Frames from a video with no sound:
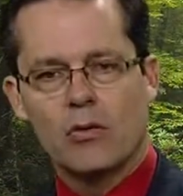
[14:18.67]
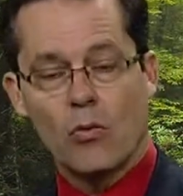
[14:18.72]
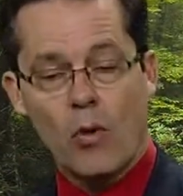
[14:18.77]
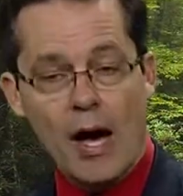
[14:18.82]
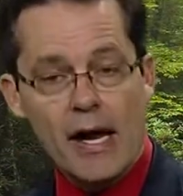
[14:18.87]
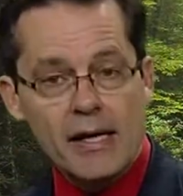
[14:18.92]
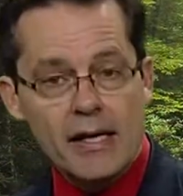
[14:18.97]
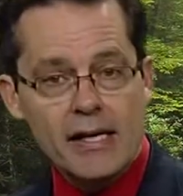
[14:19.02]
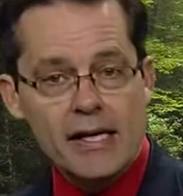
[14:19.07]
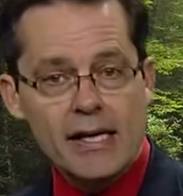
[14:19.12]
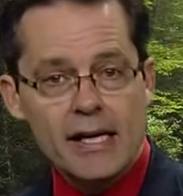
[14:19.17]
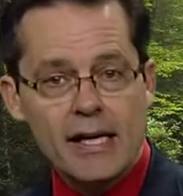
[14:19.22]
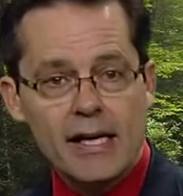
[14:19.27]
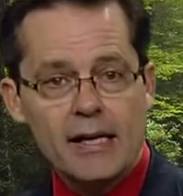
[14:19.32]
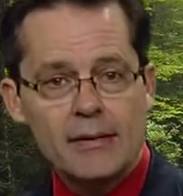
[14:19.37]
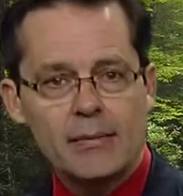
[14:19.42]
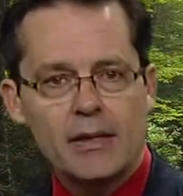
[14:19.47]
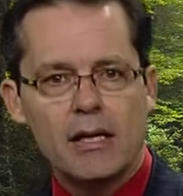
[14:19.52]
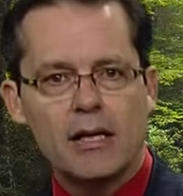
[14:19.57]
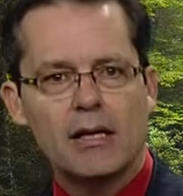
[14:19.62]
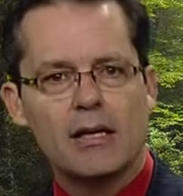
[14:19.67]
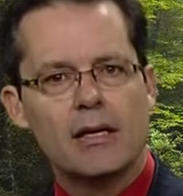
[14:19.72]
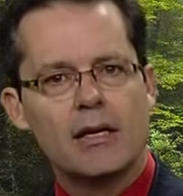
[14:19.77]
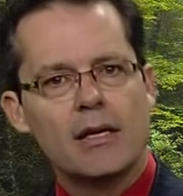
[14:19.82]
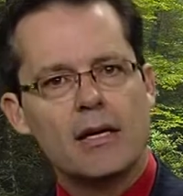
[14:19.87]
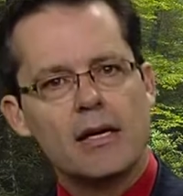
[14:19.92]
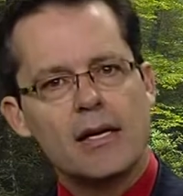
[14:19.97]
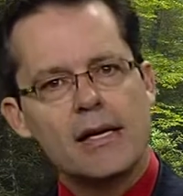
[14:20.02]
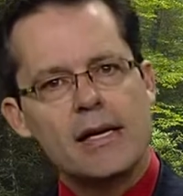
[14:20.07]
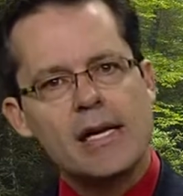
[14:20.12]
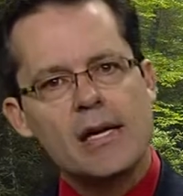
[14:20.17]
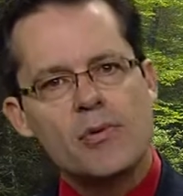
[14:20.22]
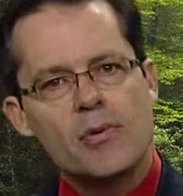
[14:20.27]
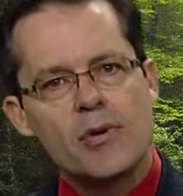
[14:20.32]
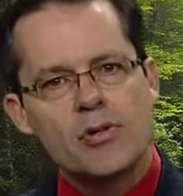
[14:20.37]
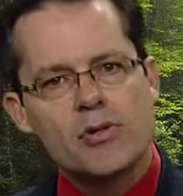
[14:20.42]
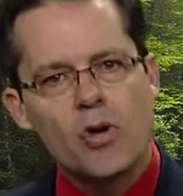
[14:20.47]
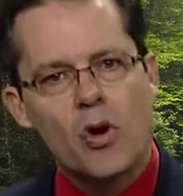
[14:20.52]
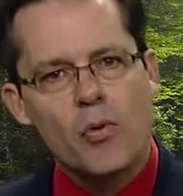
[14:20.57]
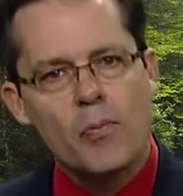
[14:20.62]
Why did he come? He
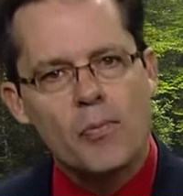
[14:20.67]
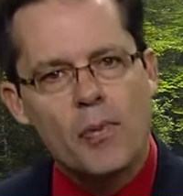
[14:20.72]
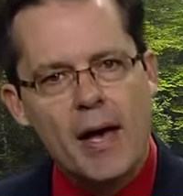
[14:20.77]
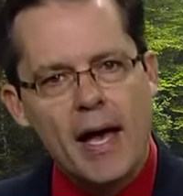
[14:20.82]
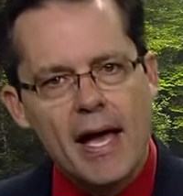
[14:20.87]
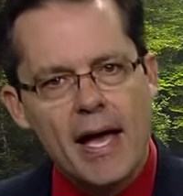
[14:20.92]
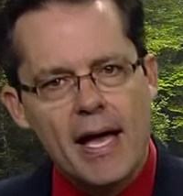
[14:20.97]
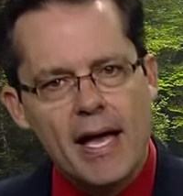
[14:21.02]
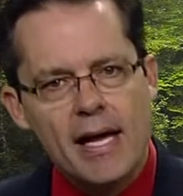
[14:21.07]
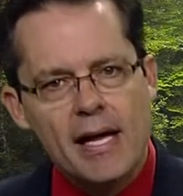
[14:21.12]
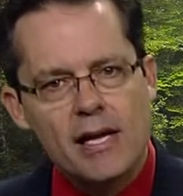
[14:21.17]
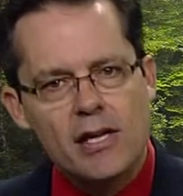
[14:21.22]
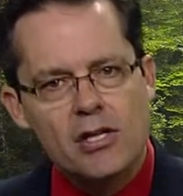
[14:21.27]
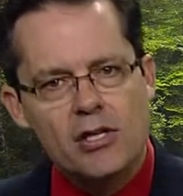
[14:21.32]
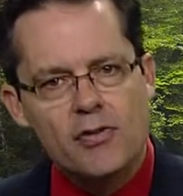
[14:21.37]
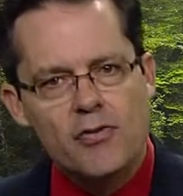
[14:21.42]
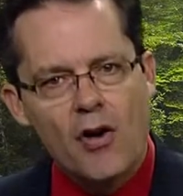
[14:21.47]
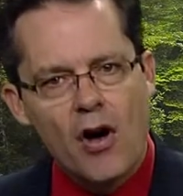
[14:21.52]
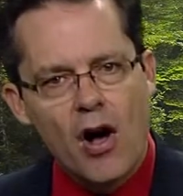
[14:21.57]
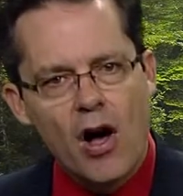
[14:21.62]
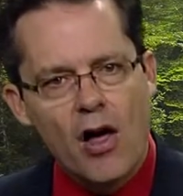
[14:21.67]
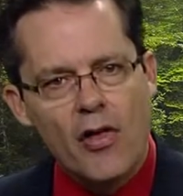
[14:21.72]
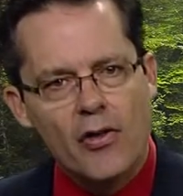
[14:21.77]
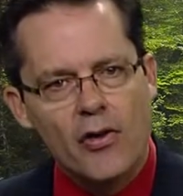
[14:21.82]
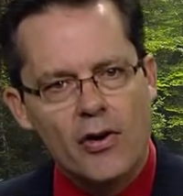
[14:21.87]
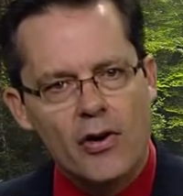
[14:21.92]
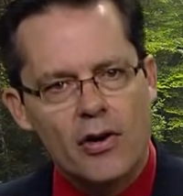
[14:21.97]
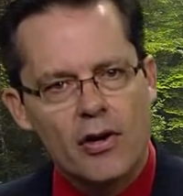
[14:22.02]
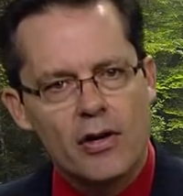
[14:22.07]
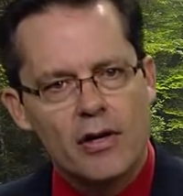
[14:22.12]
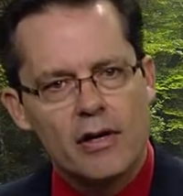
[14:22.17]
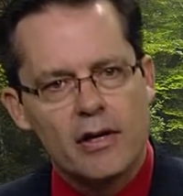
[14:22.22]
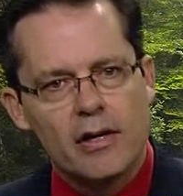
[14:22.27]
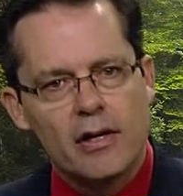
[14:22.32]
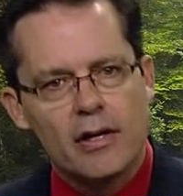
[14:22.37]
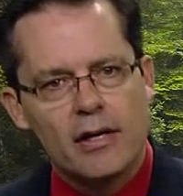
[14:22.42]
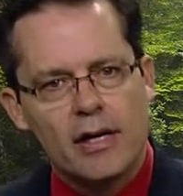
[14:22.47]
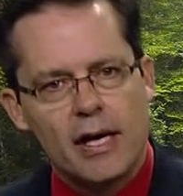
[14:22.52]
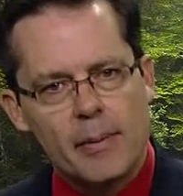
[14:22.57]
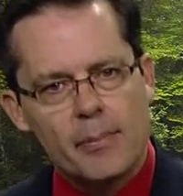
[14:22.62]
was obeying his father
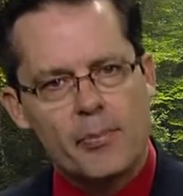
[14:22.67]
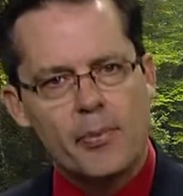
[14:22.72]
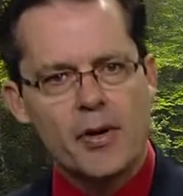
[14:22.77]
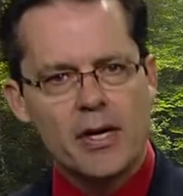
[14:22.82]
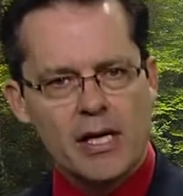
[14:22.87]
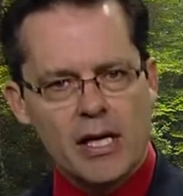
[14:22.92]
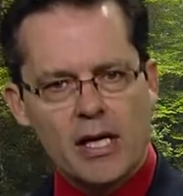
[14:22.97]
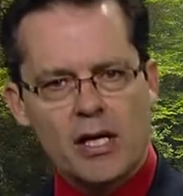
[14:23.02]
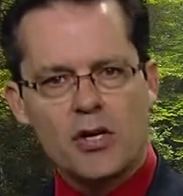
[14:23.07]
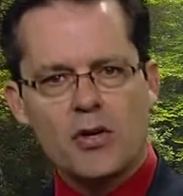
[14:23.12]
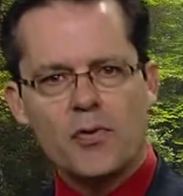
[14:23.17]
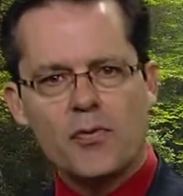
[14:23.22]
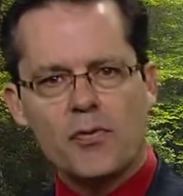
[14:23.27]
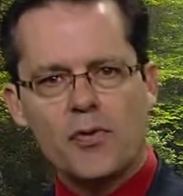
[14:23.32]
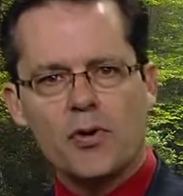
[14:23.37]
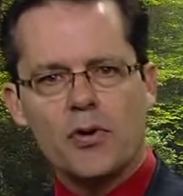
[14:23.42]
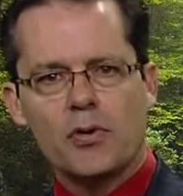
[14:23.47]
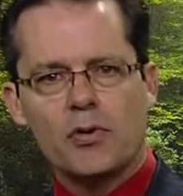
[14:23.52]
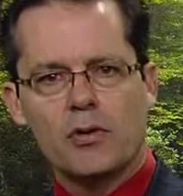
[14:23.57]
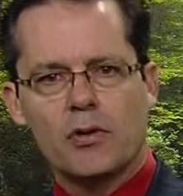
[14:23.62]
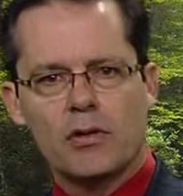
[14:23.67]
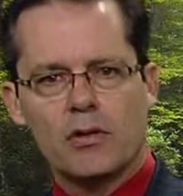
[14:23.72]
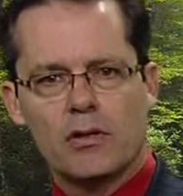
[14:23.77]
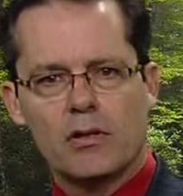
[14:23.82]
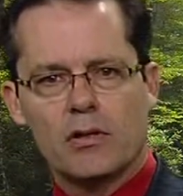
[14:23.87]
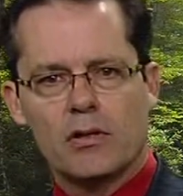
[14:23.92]
and bringing you food.